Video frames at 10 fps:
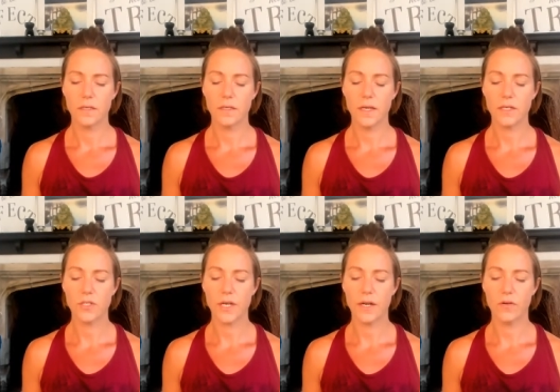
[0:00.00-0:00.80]
next
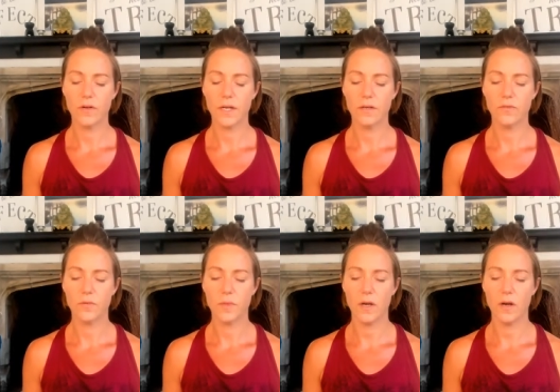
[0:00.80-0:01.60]
chakra down
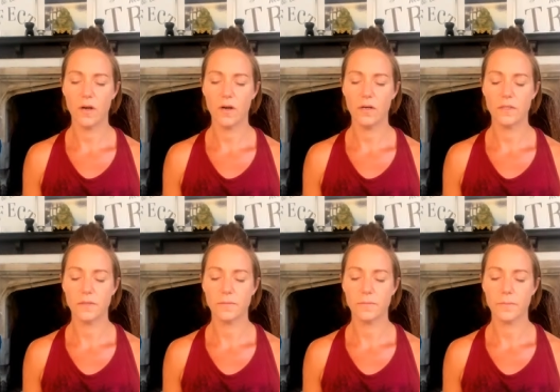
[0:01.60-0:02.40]
from the heart.
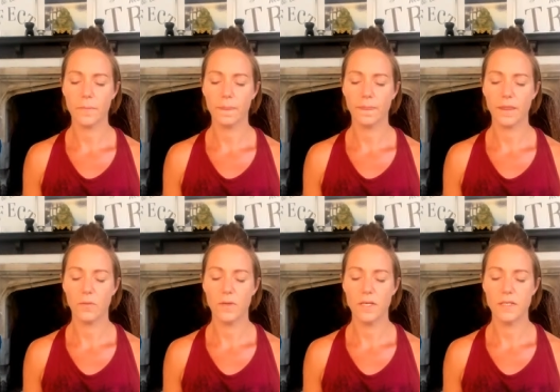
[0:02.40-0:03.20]

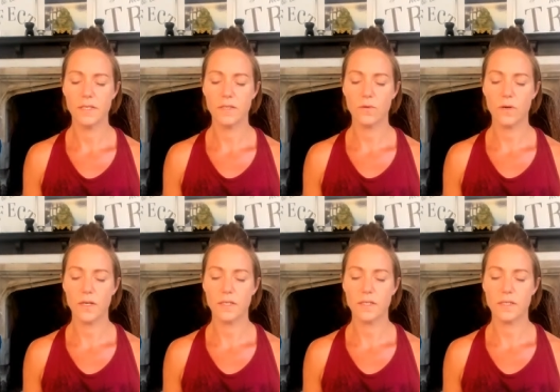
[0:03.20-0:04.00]
And this is
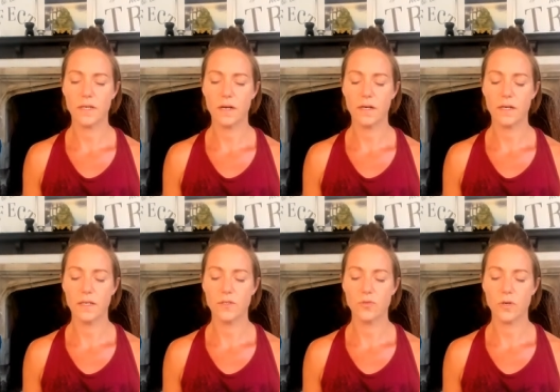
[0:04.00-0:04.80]
quite stuck. It
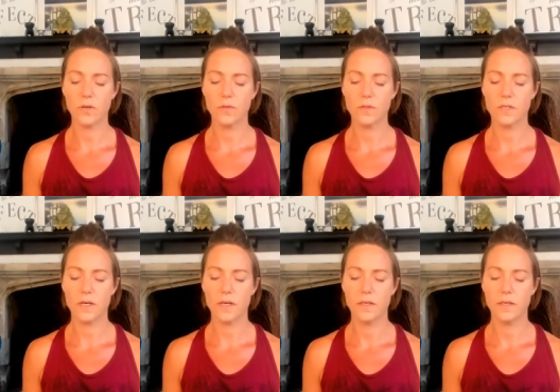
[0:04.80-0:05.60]
struggles to,